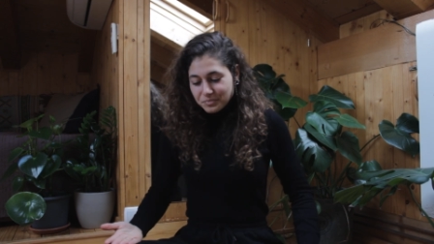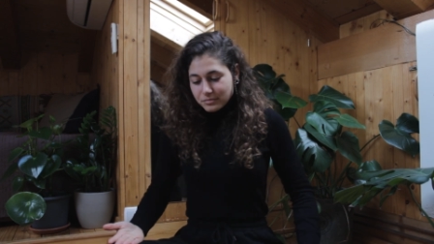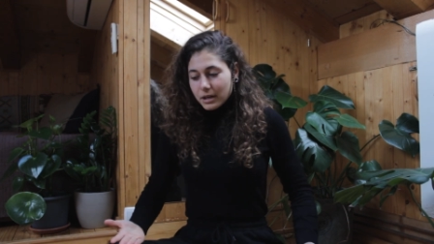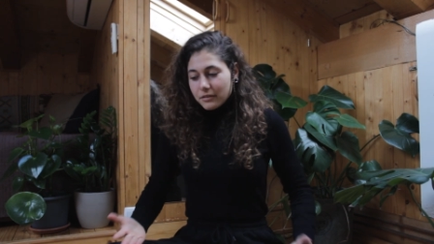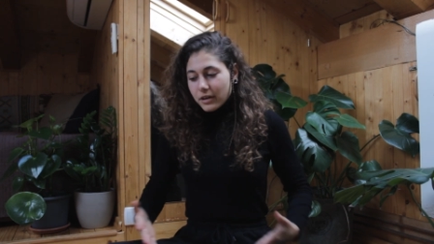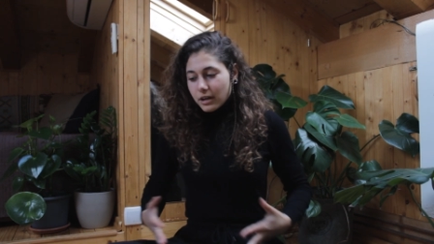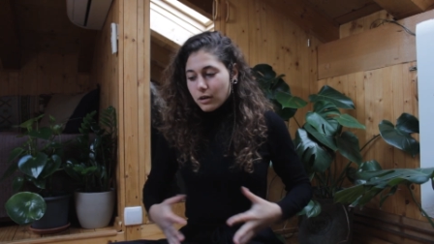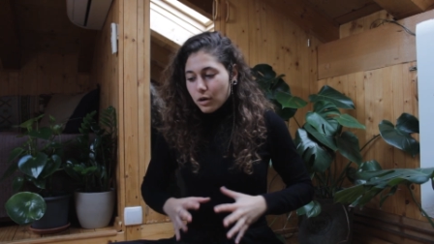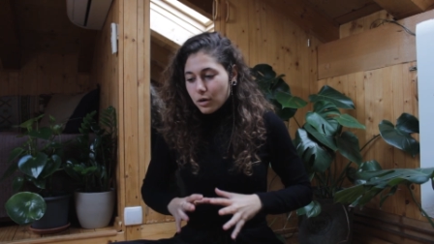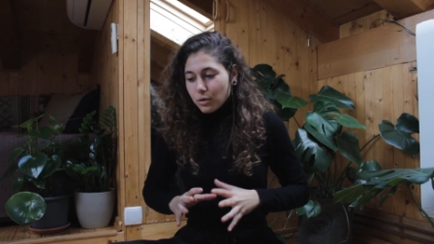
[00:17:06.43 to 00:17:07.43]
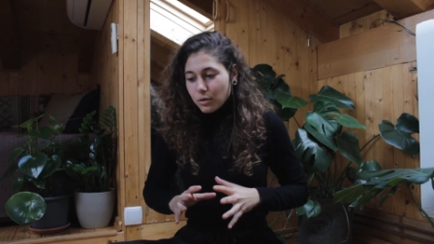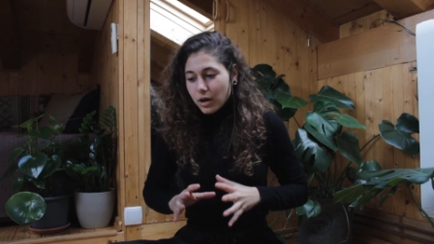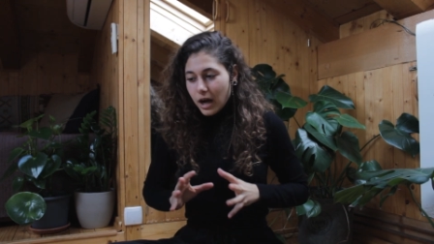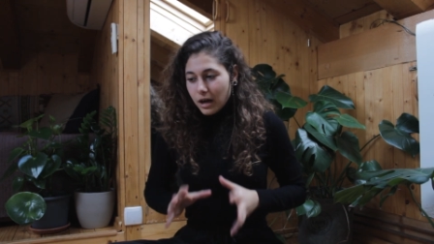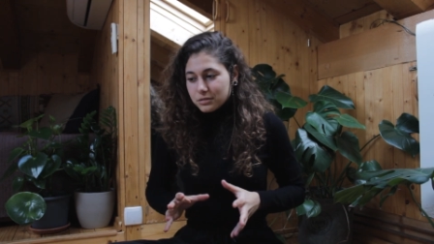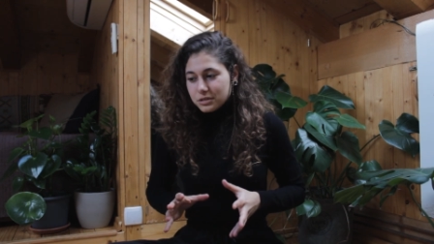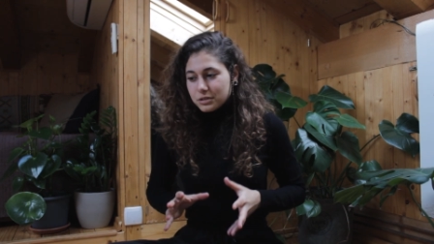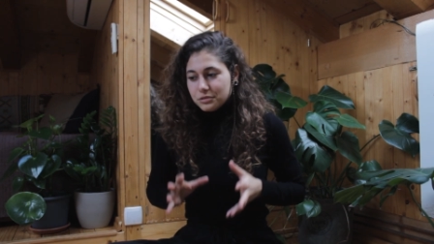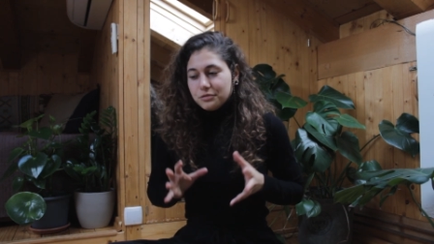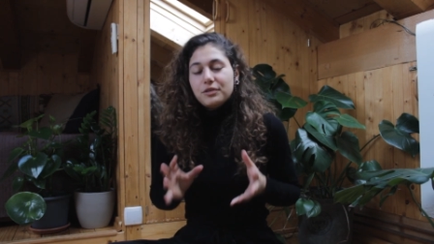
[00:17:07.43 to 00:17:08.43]
But if I go out
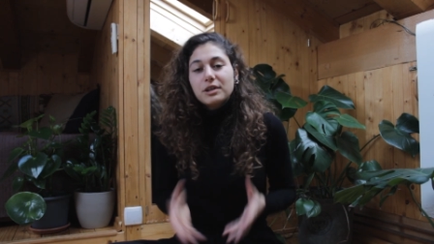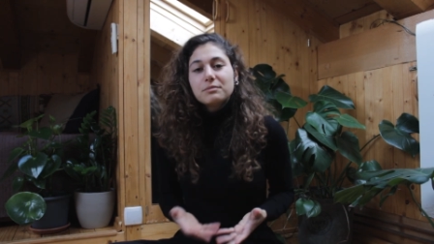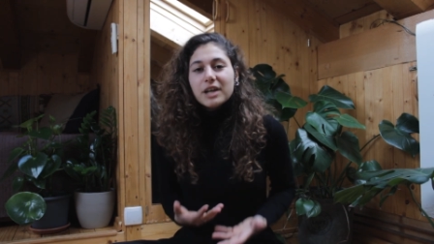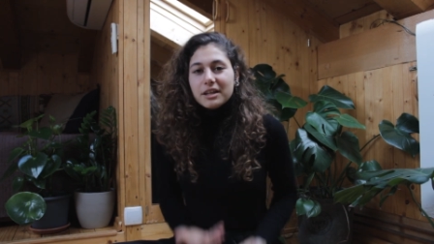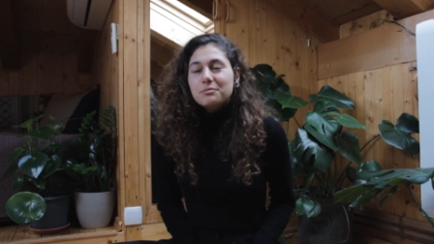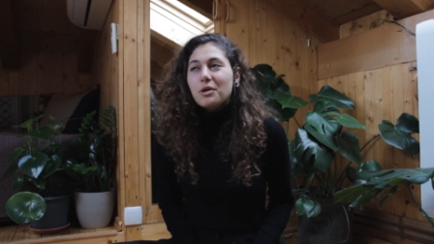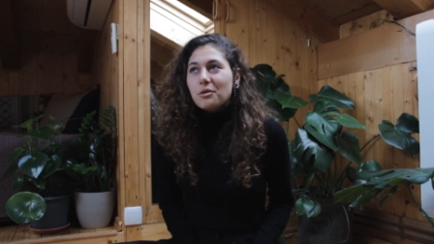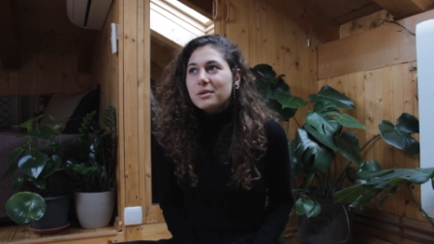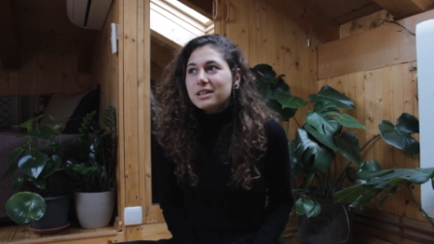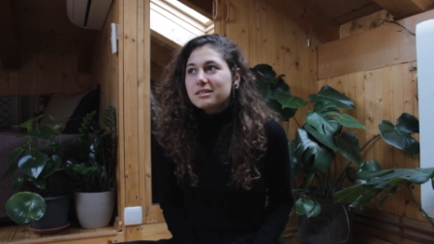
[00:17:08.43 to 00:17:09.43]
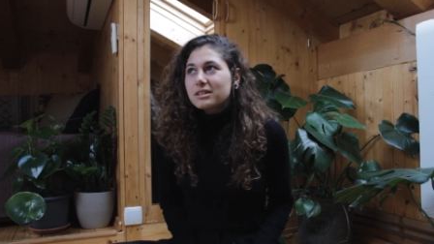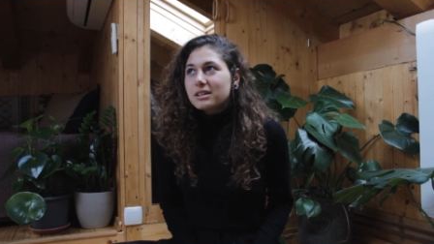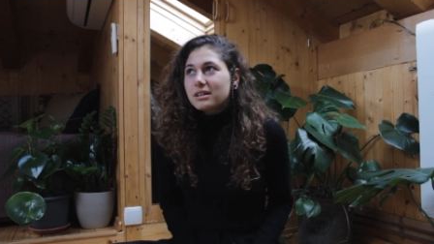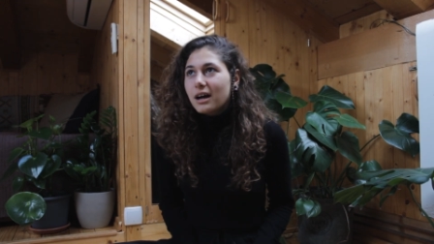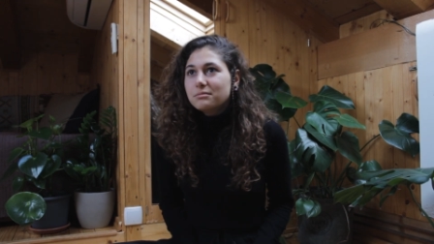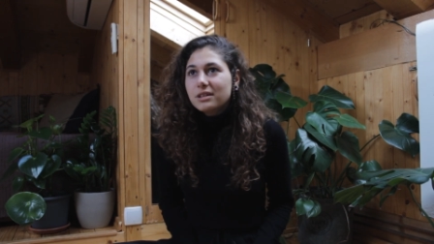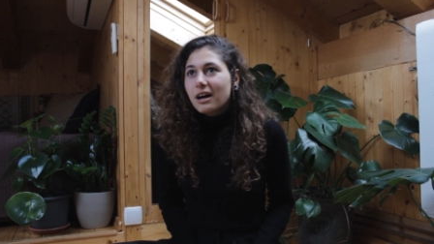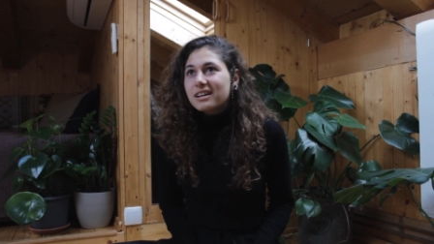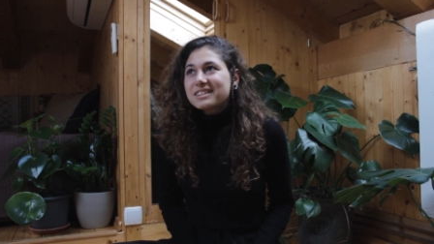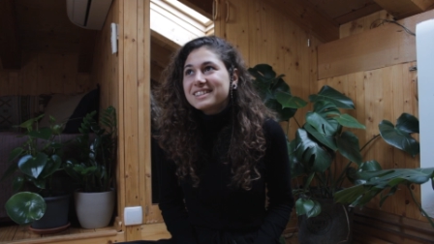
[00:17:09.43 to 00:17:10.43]
to film that moment, I'm
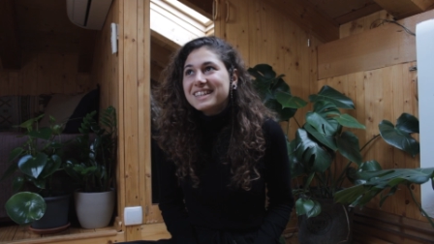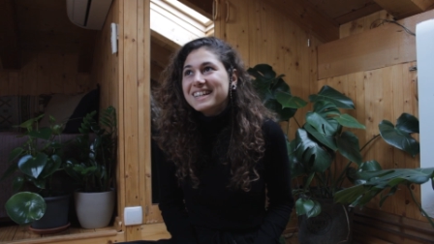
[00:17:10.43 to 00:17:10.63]
not.